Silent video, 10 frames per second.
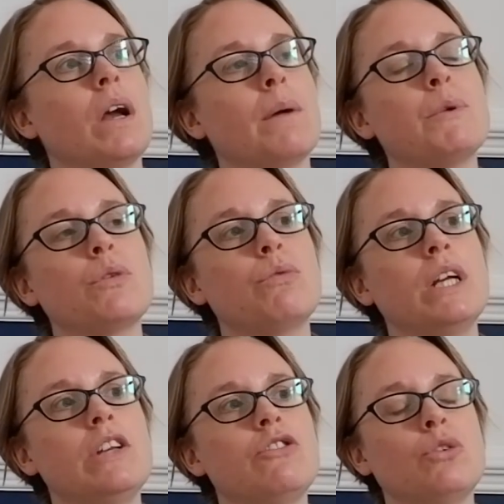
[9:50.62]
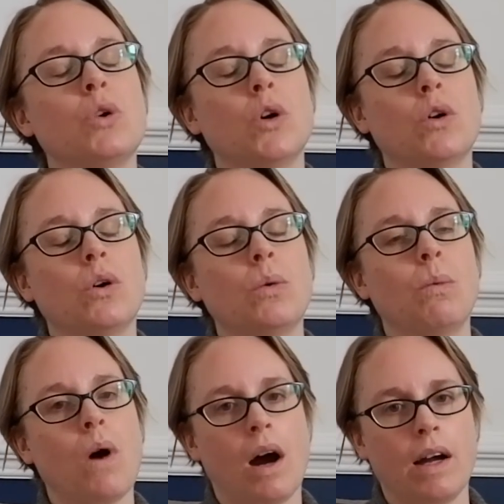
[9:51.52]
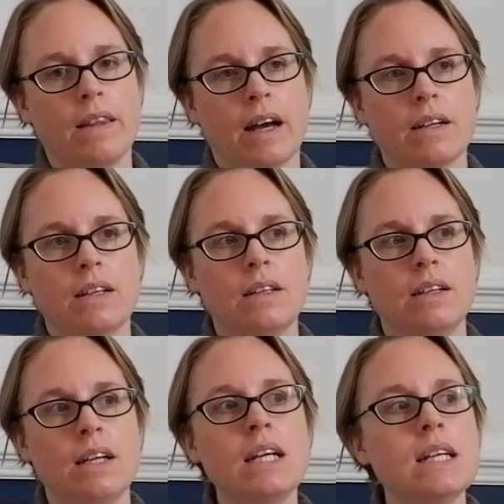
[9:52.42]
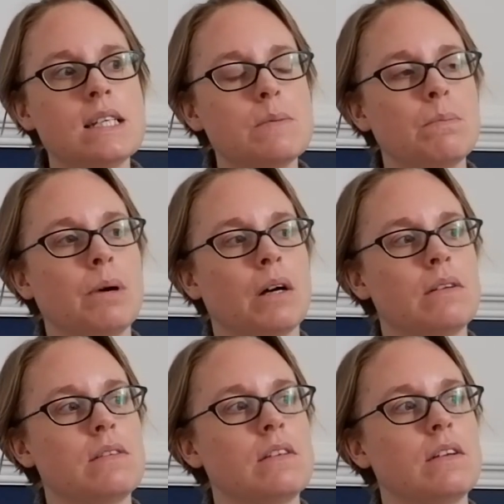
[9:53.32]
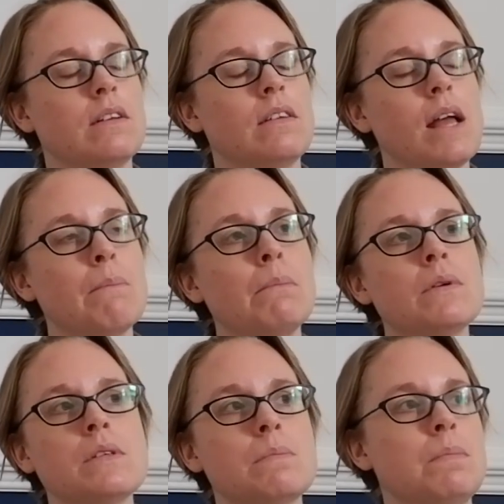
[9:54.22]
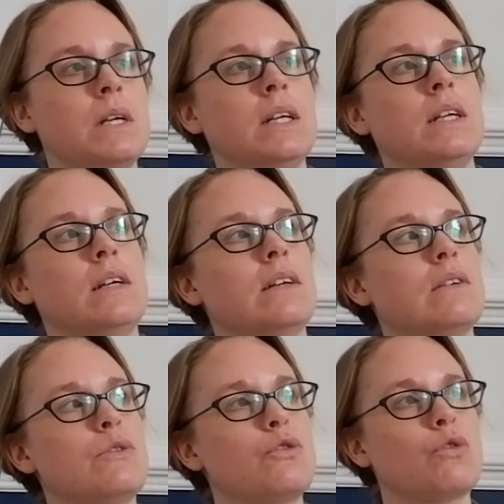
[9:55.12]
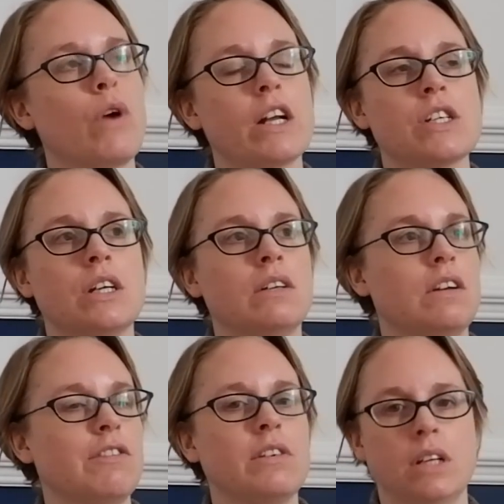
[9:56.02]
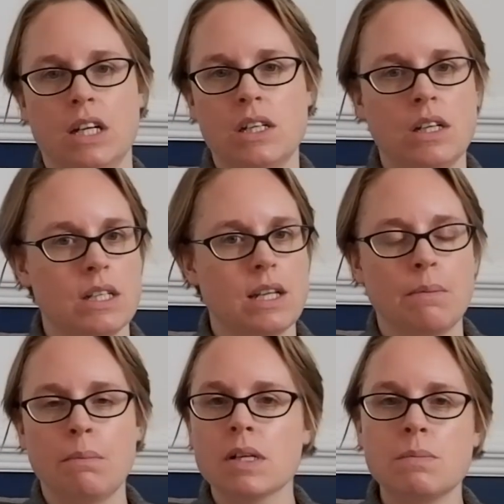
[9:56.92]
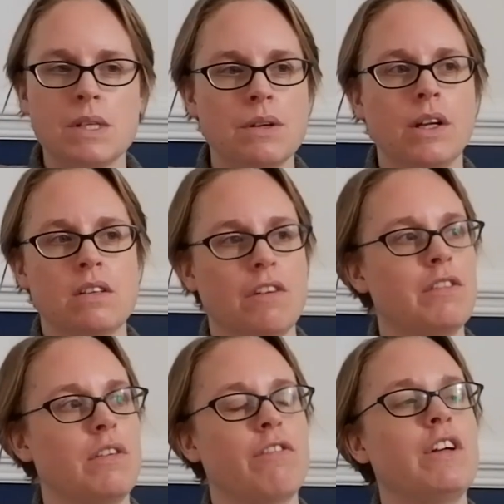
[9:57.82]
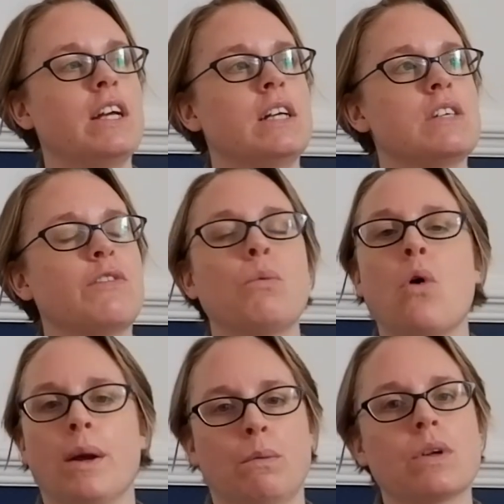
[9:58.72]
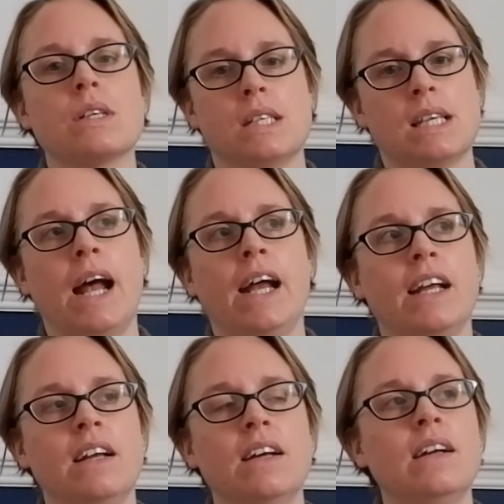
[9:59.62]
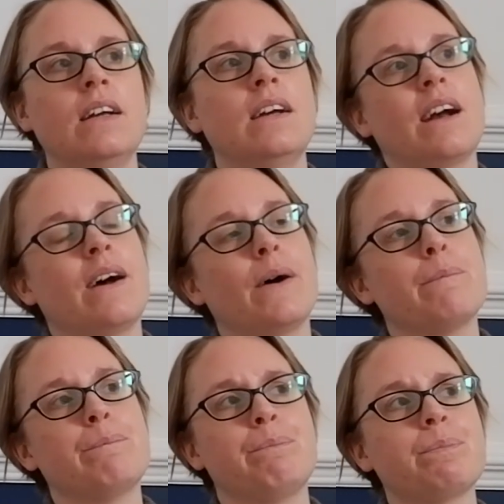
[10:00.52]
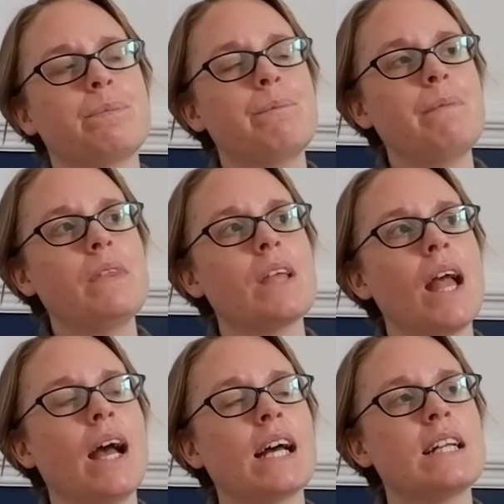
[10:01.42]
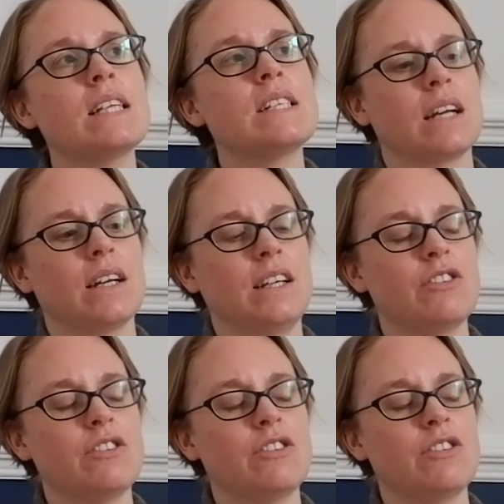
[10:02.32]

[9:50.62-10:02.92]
I'm not really sure why that is, but they must be scratching different itches. They must be doing different things for what I want to say. And I